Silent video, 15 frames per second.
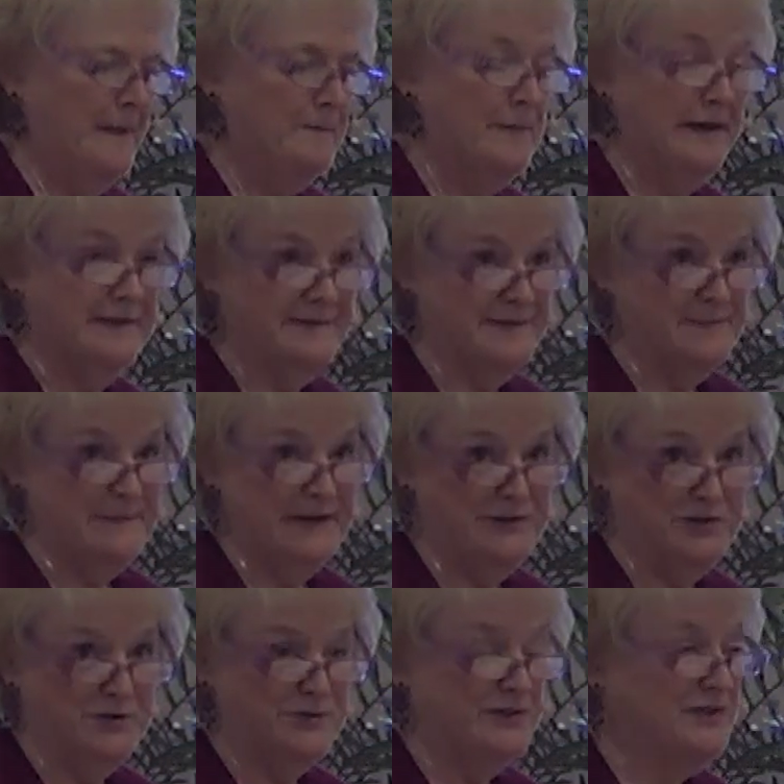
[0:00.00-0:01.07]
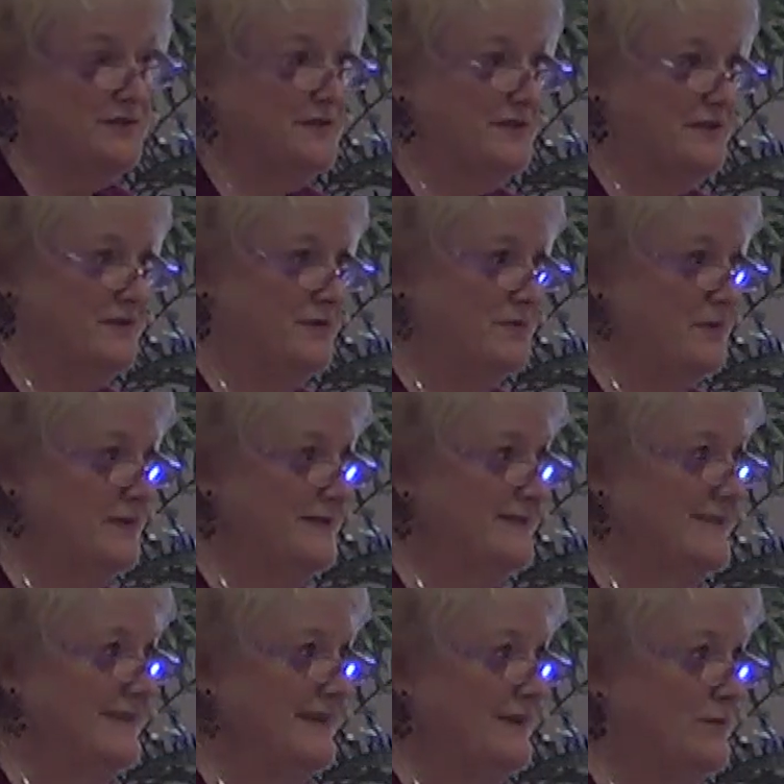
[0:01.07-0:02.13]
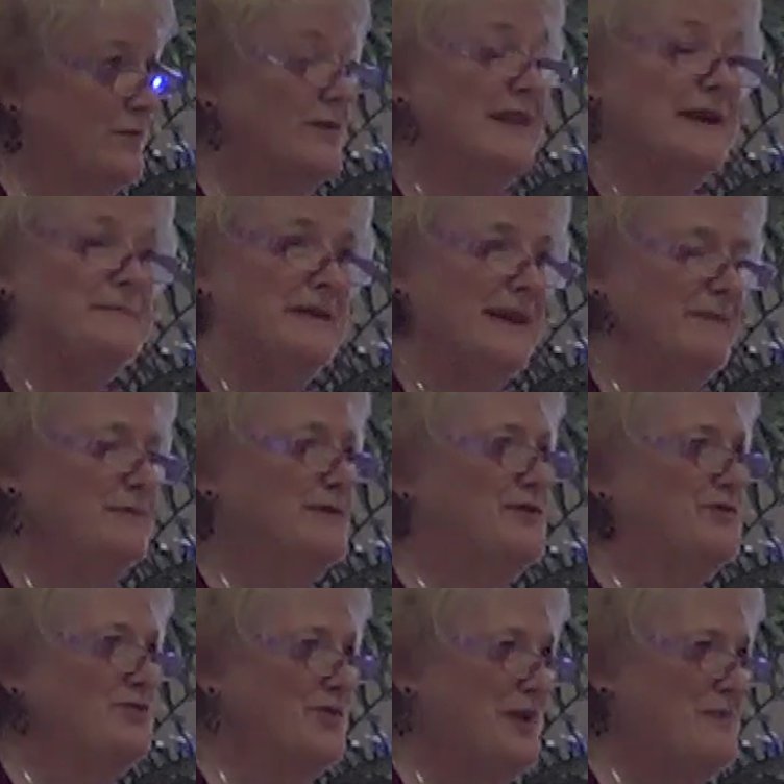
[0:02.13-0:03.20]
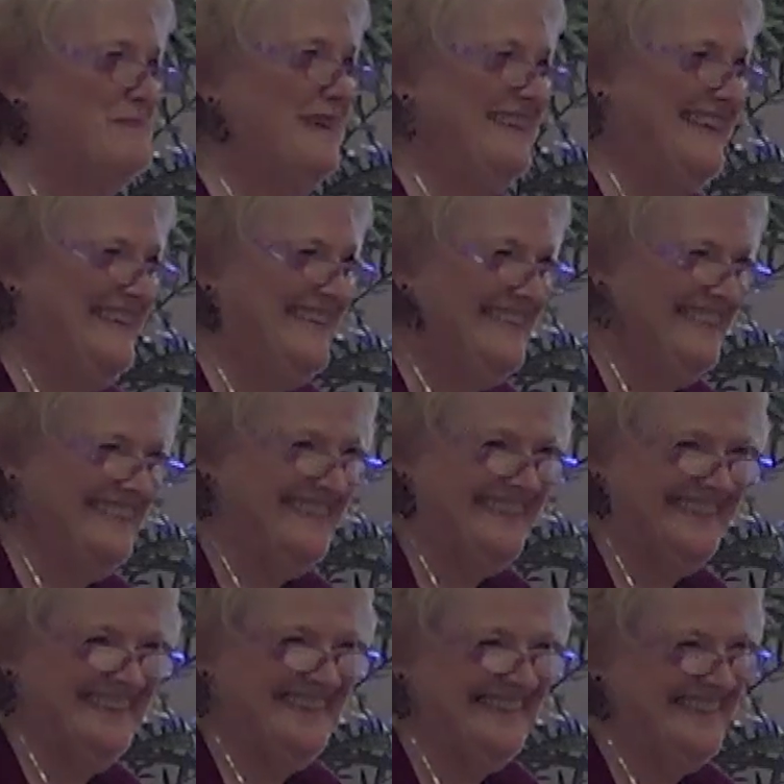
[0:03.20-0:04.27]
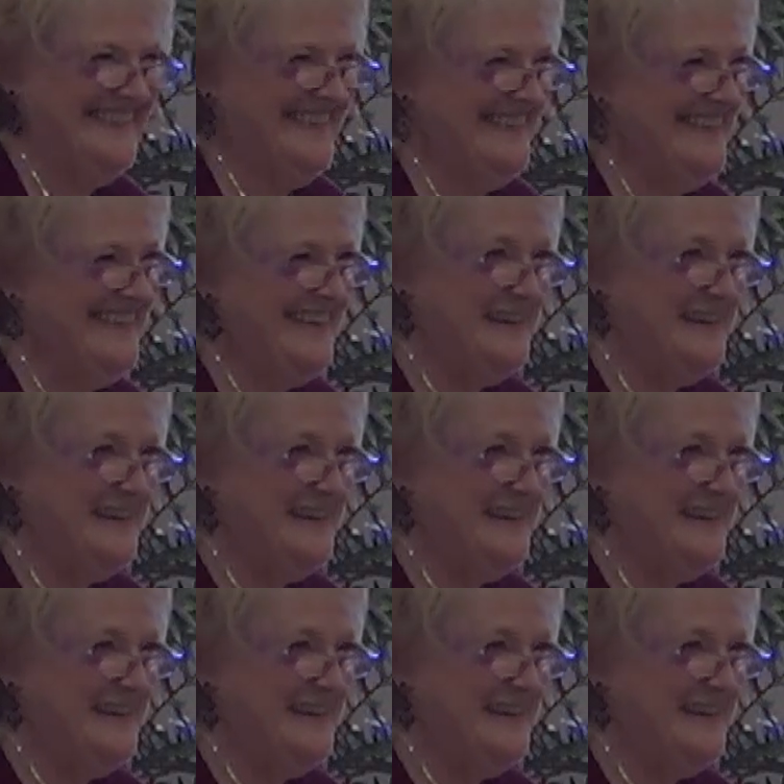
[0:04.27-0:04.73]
Michael's major concern was, will I be able to drum again?